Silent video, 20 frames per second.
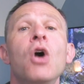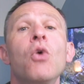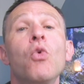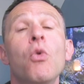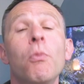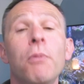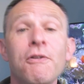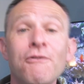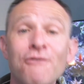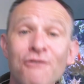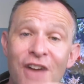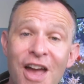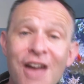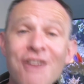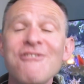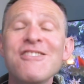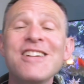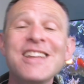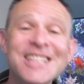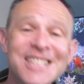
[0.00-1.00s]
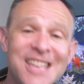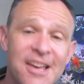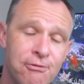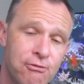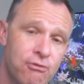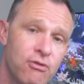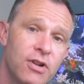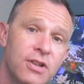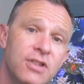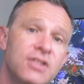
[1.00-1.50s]
will be very
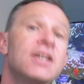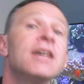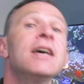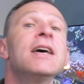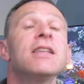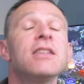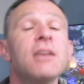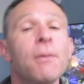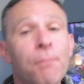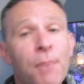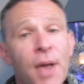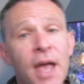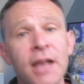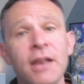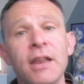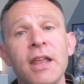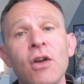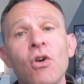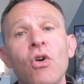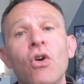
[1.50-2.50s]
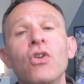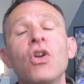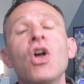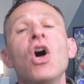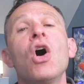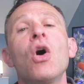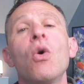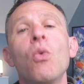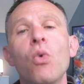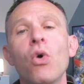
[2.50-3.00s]
different depending on
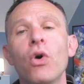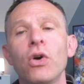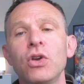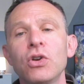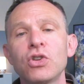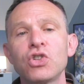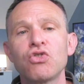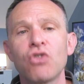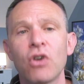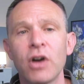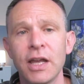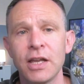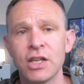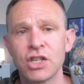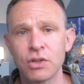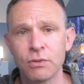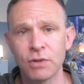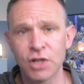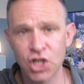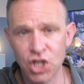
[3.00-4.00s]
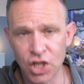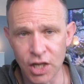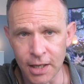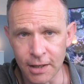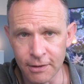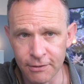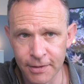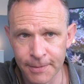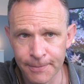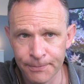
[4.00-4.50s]
what you're trying to
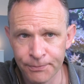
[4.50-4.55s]
achieve.